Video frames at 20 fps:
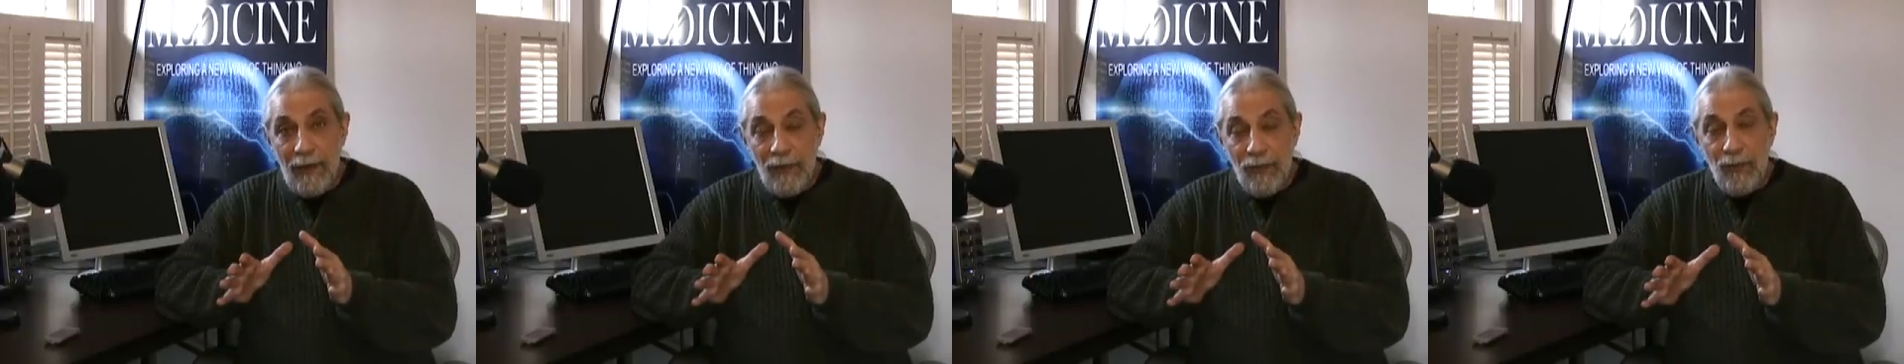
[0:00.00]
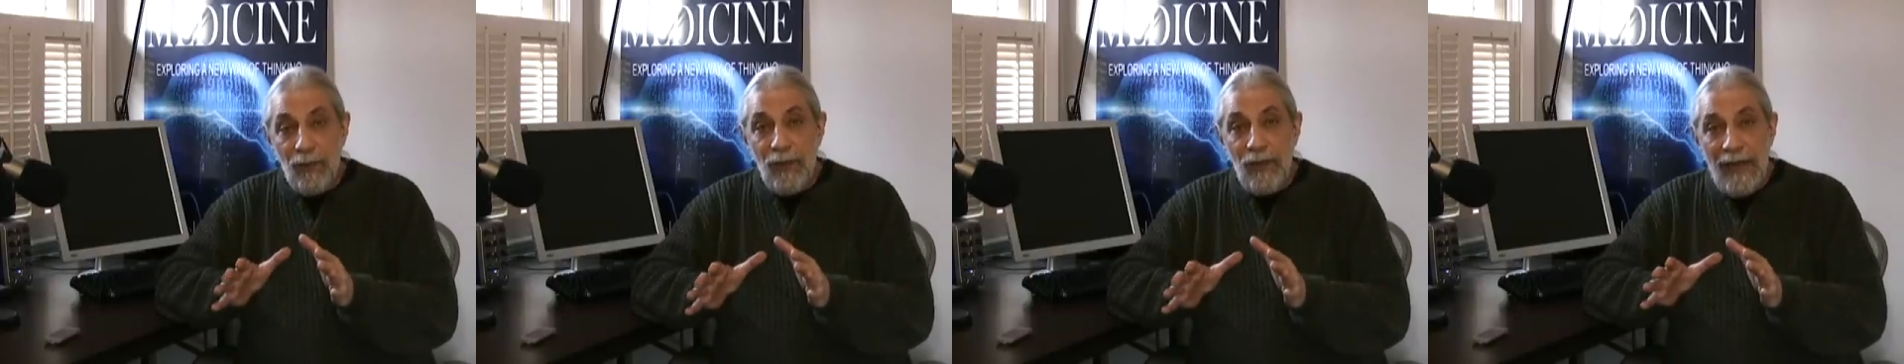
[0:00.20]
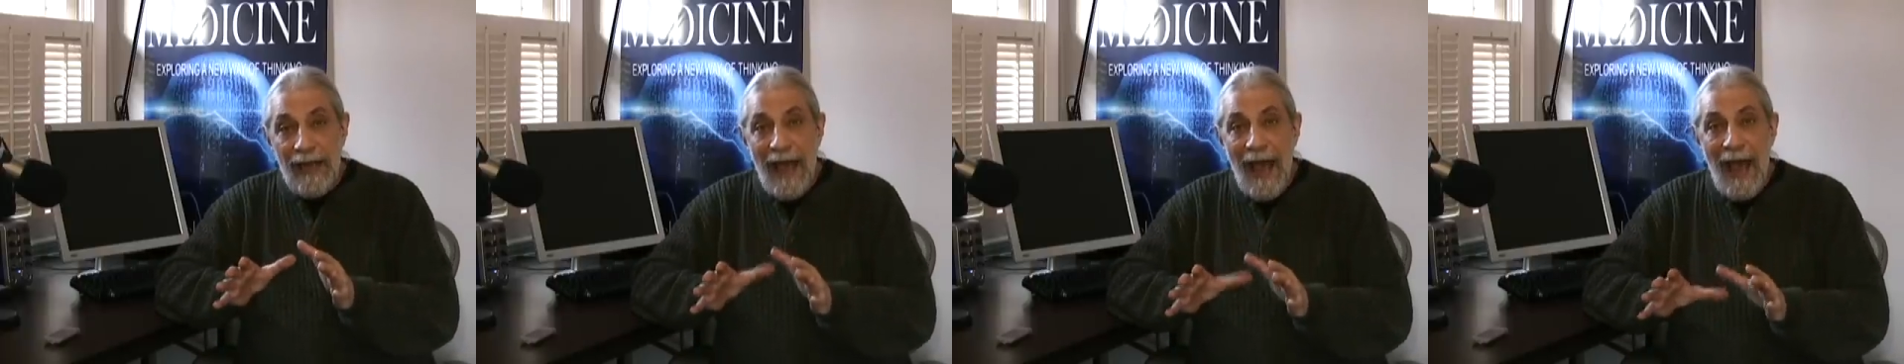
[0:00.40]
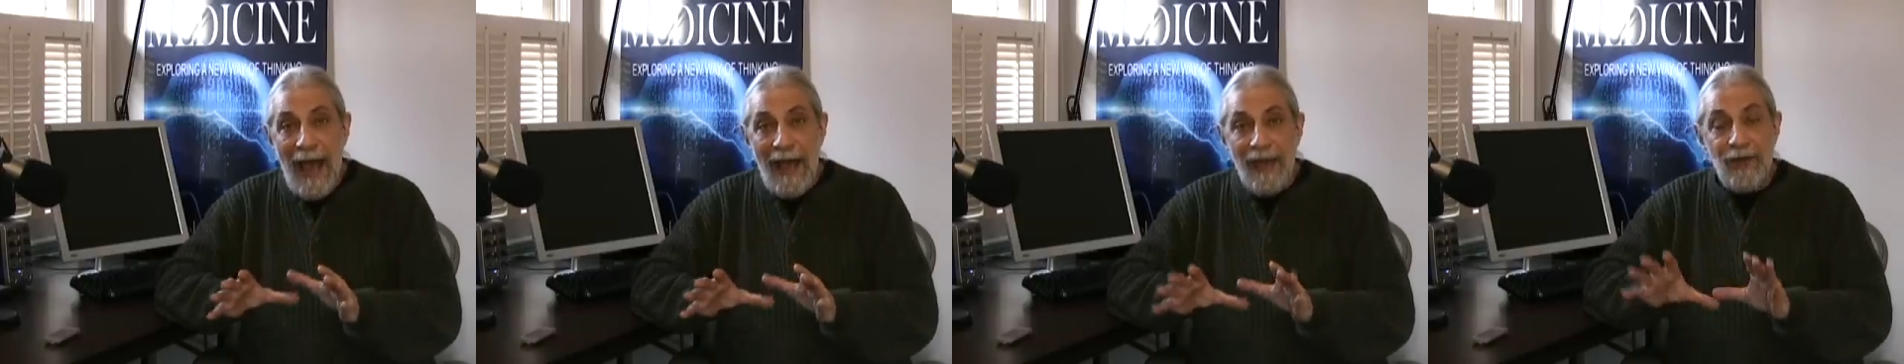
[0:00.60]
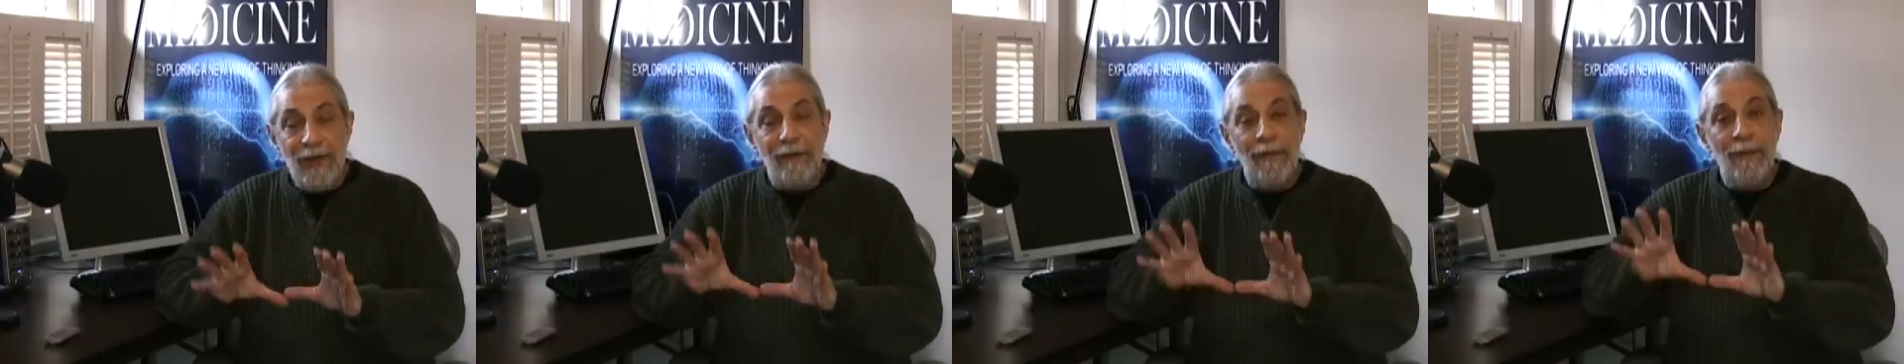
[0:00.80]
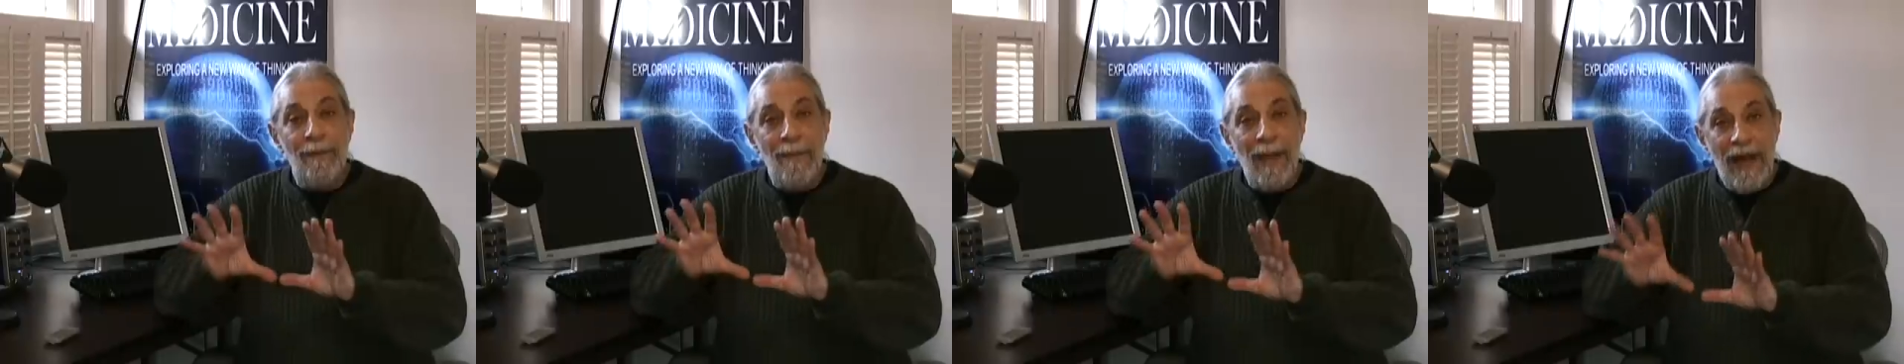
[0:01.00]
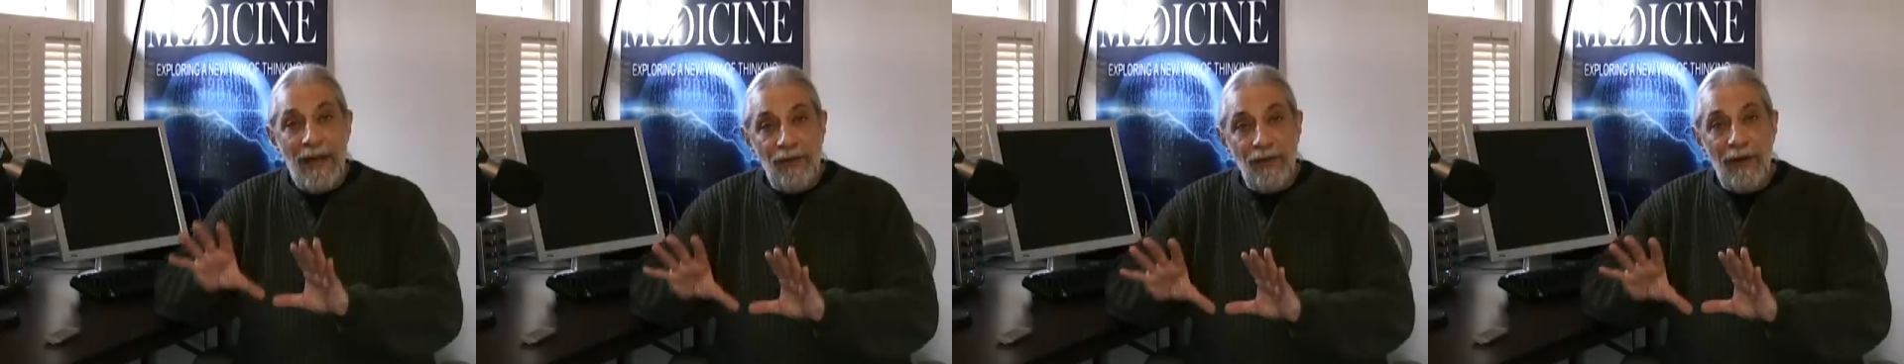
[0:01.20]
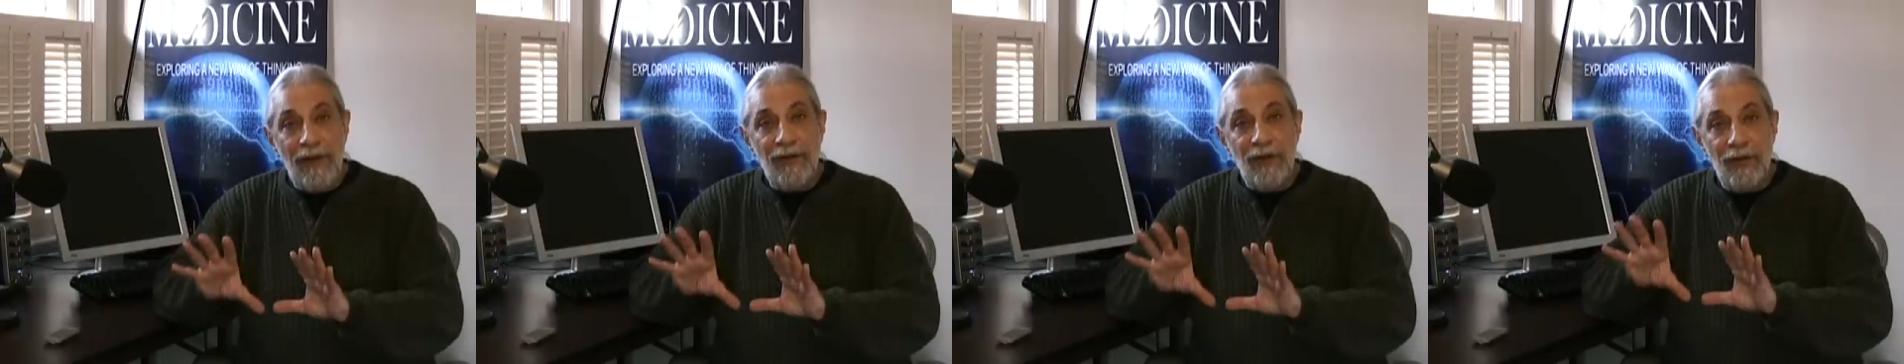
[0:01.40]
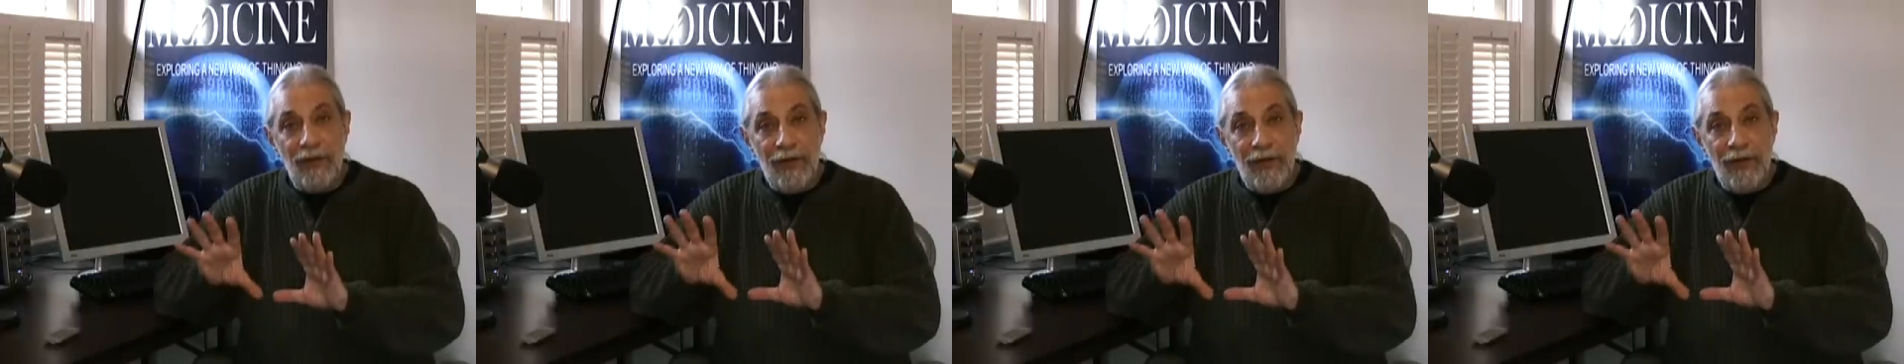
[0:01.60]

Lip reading: through the eyes of the matrix